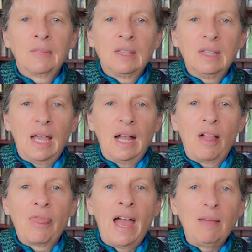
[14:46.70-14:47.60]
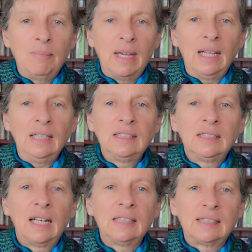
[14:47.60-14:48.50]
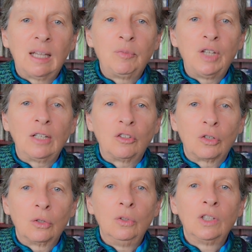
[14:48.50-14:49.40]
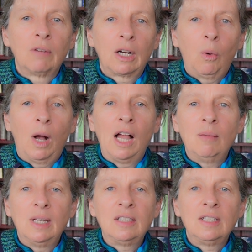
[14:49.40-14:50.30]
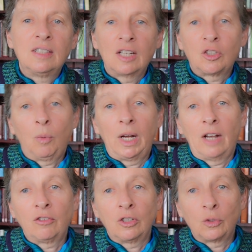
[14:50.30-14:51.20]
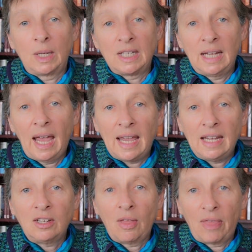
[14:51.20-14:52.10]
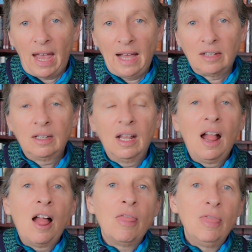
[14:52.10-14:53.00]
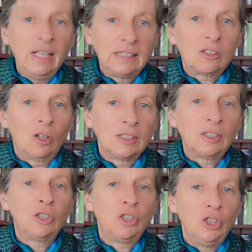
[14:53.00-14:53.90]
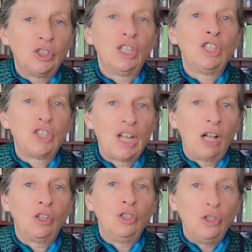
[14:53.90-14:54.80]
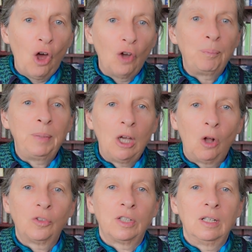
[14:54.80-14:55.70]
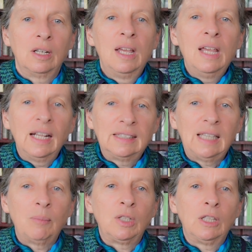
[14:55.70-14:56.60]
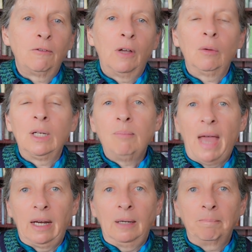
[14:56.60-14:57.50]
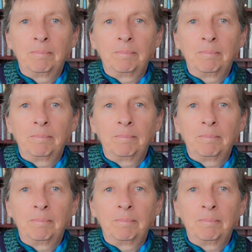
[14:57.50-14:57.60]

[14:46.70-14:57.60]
Now, that means that it's subject to the requirement in Section 128 that this Constitution shall not be altered except in the following manner.